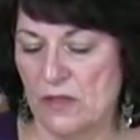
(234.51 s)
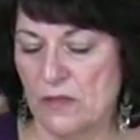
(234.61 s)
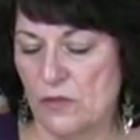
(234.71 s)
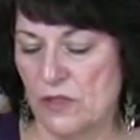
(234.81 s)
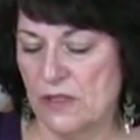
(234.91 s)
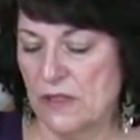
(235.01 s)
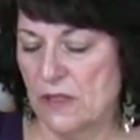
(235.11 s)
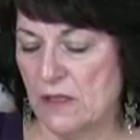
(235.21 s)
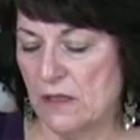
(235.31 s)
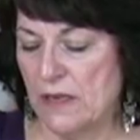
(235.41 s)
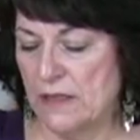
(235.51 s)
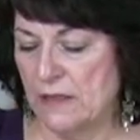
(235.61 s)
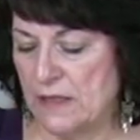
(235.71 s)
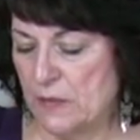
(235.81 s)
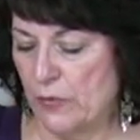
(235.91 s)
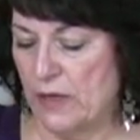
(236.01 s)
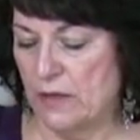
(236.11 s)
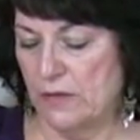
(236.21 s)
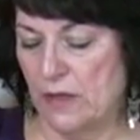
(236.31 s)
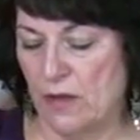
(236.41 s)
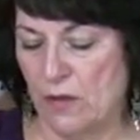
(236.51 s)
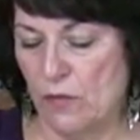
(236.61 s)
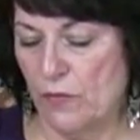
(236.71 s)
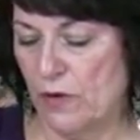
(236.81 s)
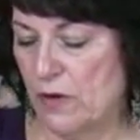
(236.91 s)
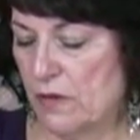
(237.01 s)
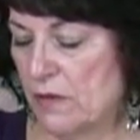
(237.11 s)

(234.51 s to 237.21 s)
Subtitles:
So we're just going to lightly sprinkle it all over.